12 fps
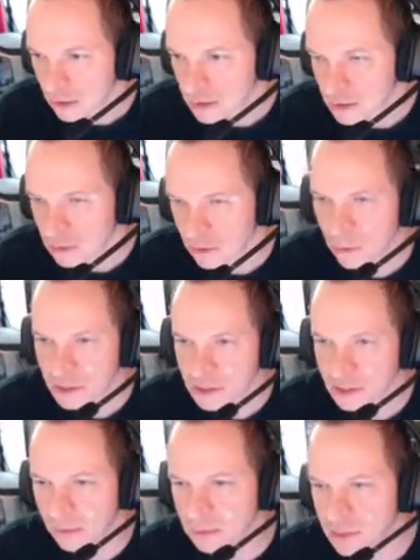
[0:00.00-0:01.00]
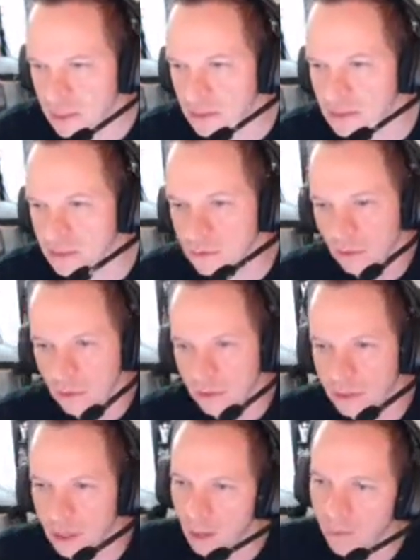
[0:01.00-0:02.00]
So the question I was gonna do
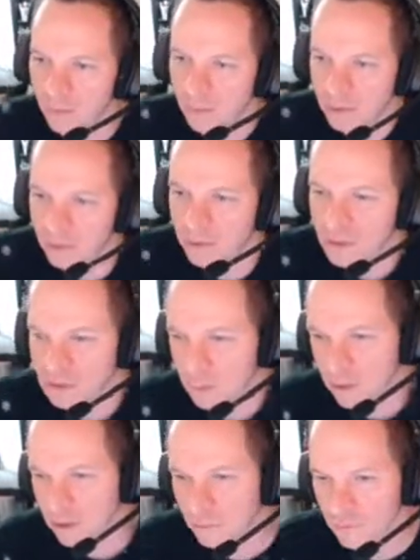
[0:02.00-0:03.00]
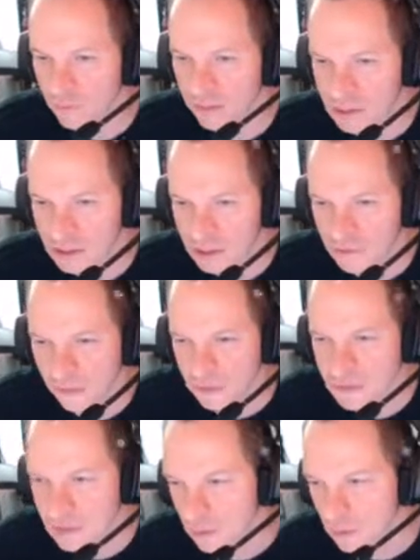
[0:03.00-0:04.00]
Hood Up, but the Spider like, she looks very
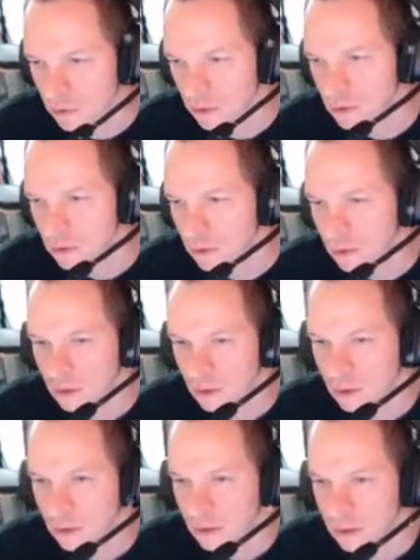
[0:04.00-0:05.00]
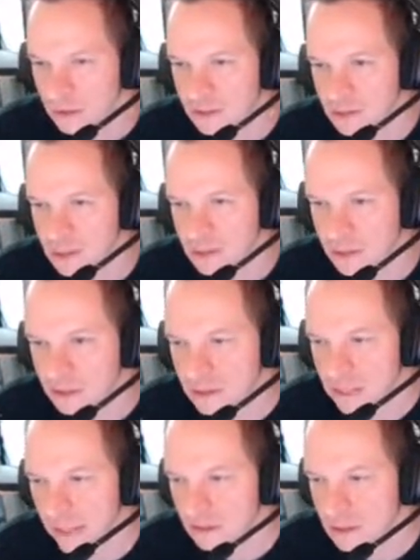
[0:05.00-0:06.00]
similar until she has the hood
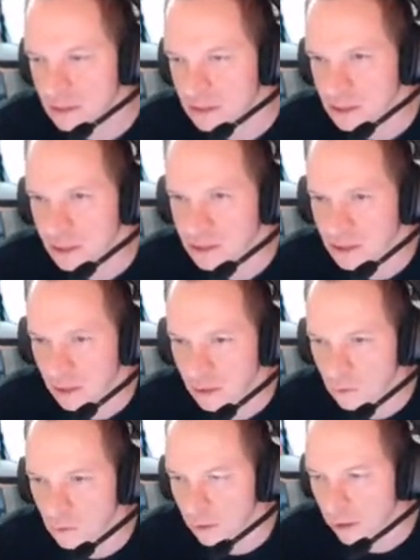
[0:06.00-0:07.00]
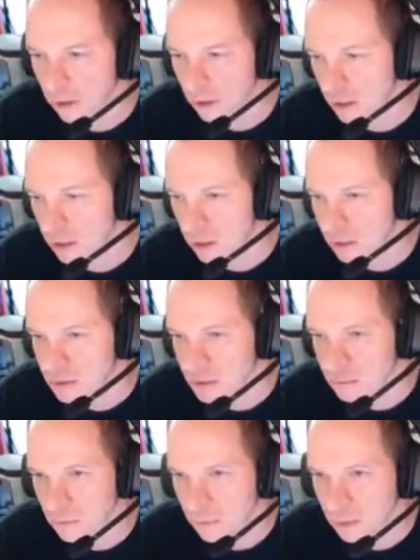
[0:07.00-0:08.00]
down because she has like a cool haircut. So
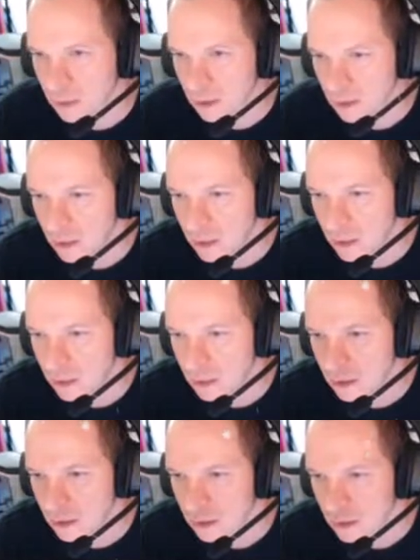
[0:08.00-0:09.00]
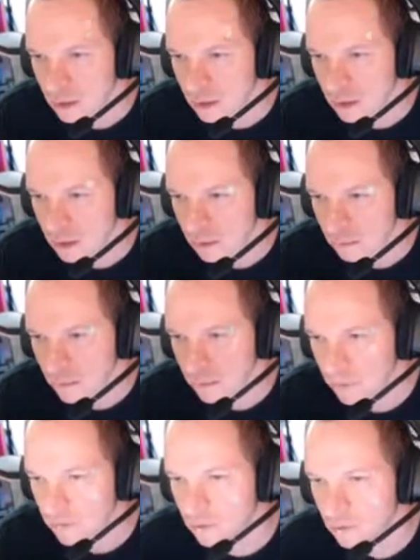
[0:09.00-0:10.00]
maybe I'll uh, maybe
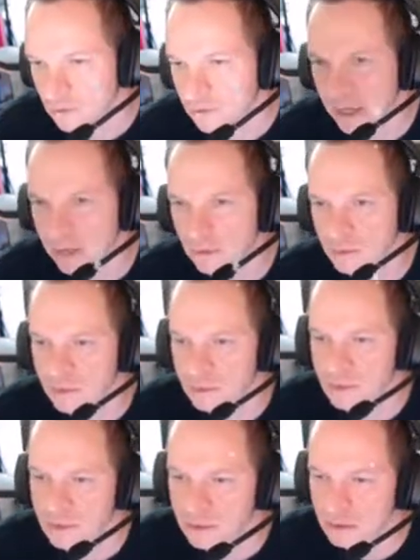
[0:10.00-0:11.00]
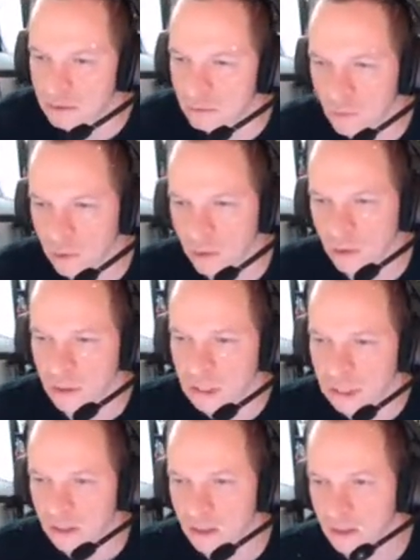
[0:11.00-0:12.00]
I'll do hood down so it's more
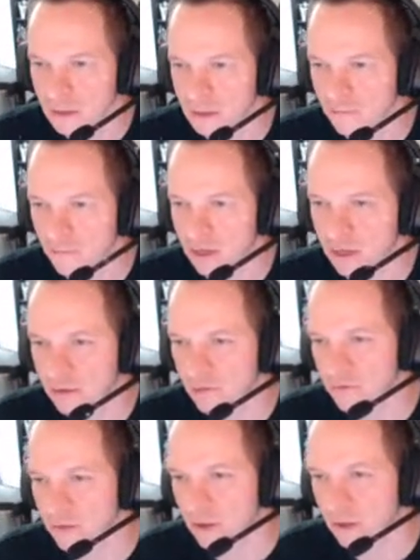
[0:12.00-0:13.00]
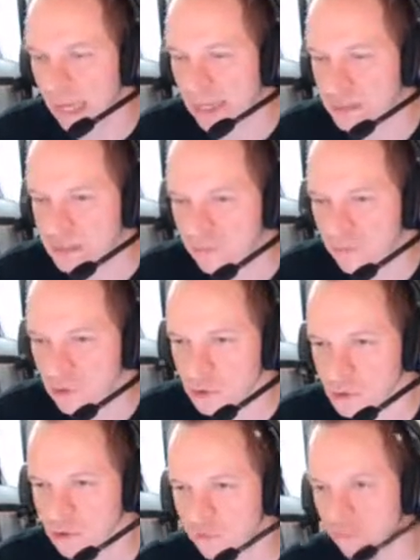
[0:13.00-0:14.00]
definitive as the
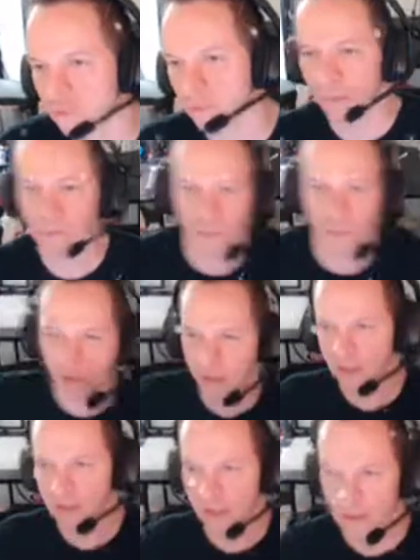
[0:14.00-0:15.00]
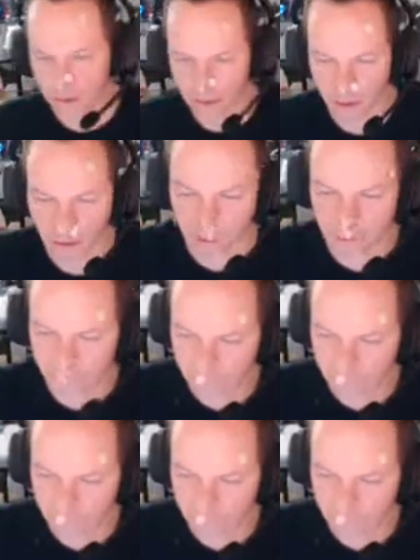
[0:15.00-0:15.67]
version from the movie. All right,